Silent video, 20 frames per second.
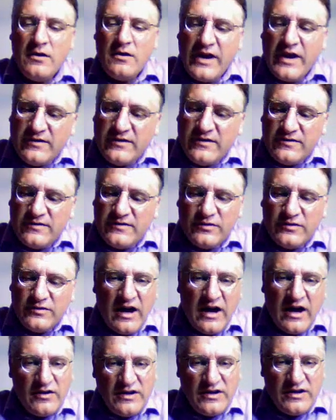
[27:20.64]
Okay, so
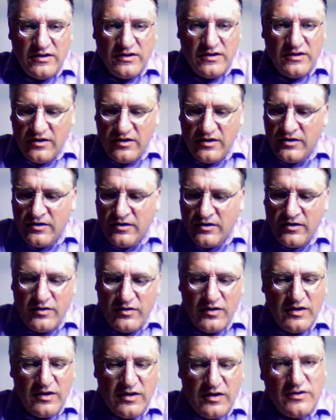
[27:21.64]
now
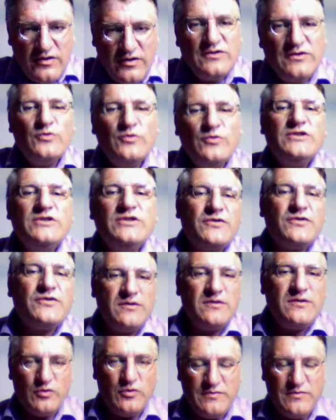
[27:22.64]
we don't
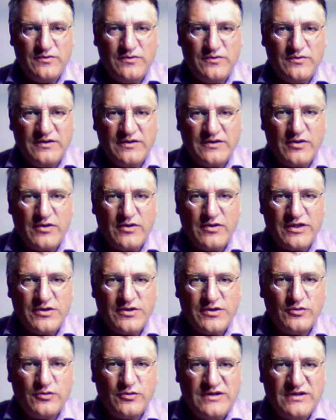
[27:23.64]
seem to be using
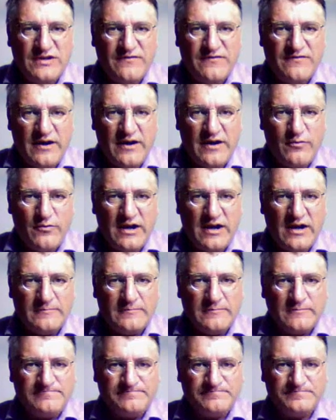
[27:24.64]
plot 2D very
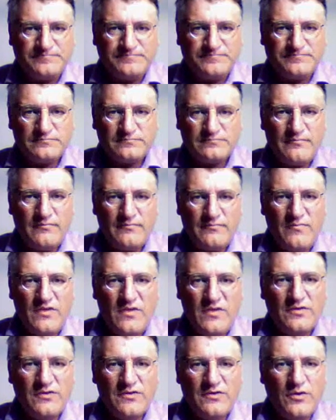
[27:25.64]
well.
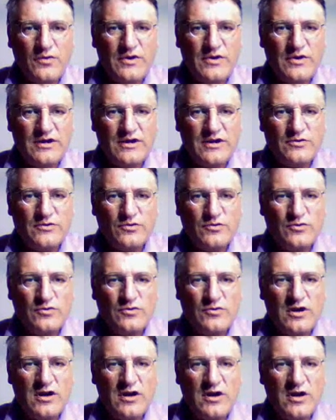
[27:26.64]
So we're gonna
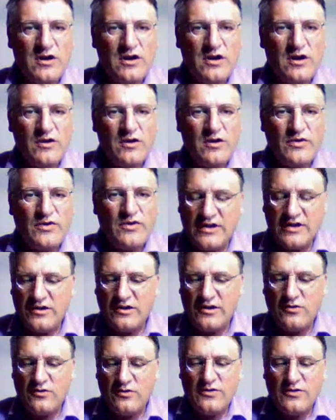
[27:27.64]
do, we're
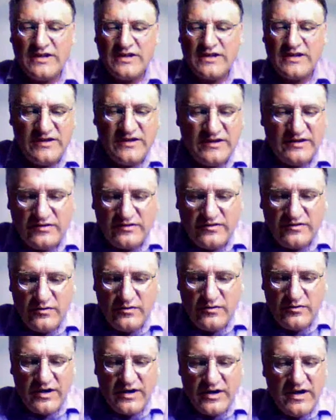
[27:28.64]
gonna look at it,
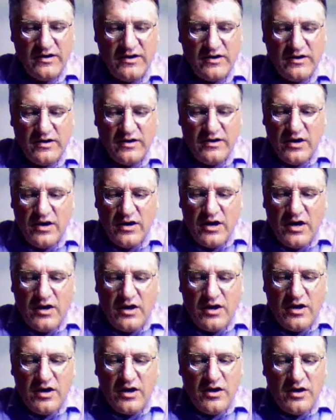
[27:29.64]
okay,
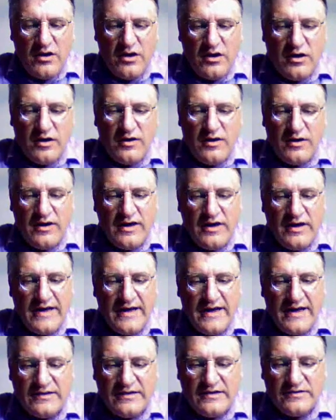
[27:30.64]

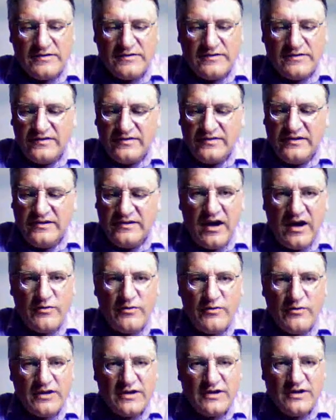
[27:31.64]
and see
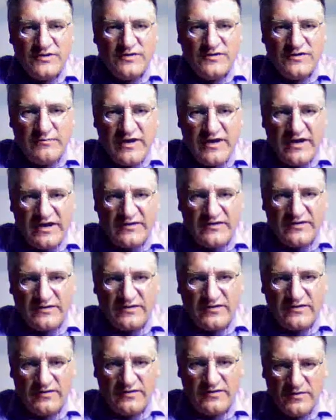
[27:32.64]
how we can use it best,